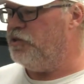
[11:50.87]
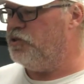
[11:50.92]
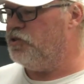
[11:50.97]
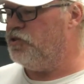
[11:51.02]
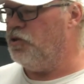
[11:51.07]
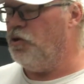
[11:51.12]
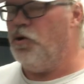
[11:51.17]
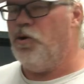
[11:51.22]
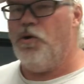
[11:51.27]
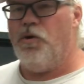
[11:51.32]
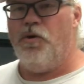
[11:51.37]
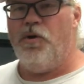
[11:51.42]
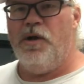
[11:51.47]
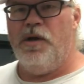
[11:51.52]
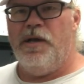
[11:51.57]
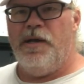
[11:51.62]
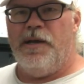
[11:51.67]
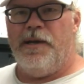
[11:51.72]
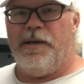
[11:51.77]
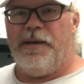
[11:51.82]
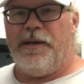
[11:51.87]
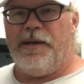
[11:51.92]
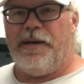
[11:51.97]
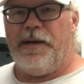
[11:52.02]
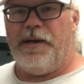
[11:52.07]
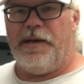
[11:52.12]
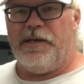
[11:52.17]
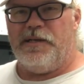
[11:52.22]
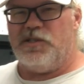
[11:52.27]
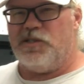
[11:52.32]
So
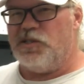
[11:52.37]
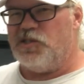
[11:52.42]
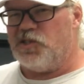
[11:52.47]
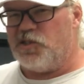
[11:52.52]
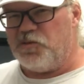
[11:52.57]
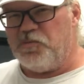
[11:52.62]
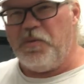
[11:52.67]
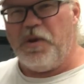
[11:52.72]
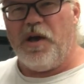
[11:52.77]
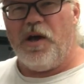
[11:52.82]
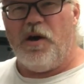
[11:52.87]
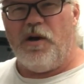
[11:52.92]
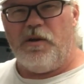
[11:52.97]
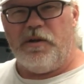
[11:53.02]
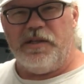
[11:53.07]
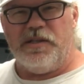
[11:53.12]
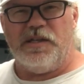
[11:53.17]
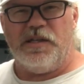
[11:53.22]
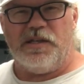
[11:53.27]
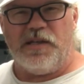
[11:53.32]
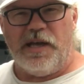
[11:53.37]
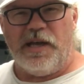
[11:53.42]
it's the smell and